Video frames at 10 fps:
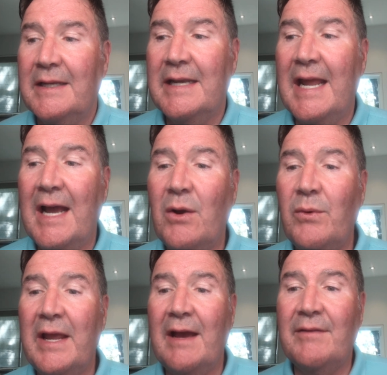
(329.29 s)
Now
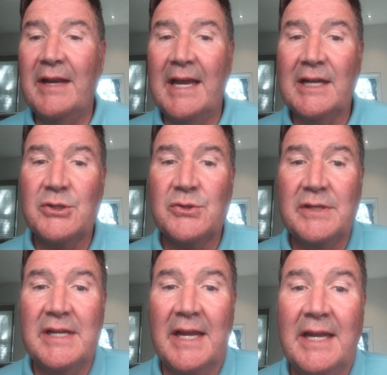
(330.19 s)
we have an extra
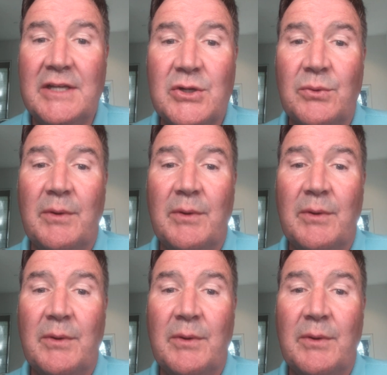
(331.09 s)
day to